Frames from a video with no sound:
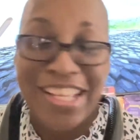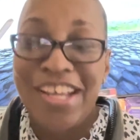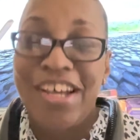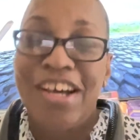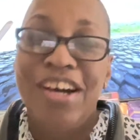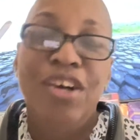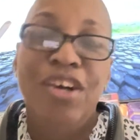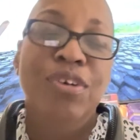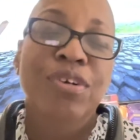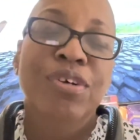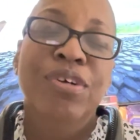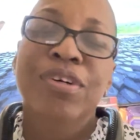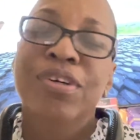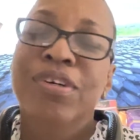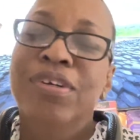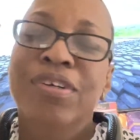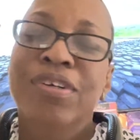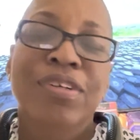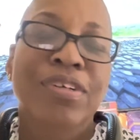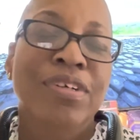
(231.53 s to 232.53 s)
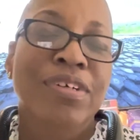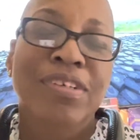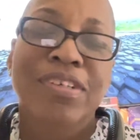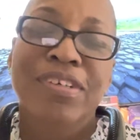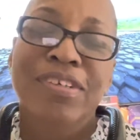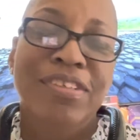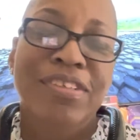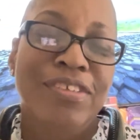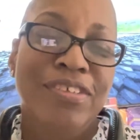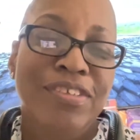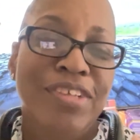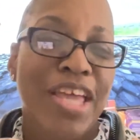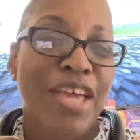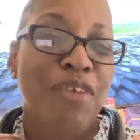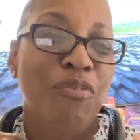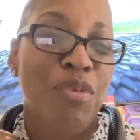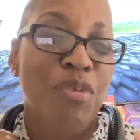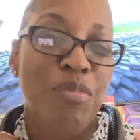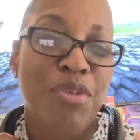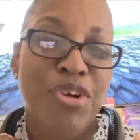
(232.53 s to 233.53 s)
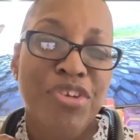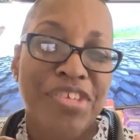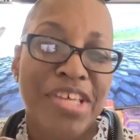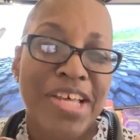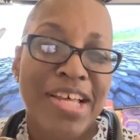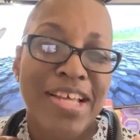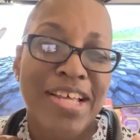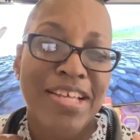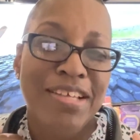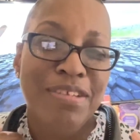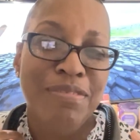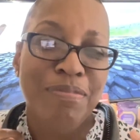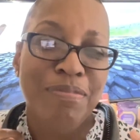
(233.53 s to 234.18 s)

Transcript: Oh, and one more time.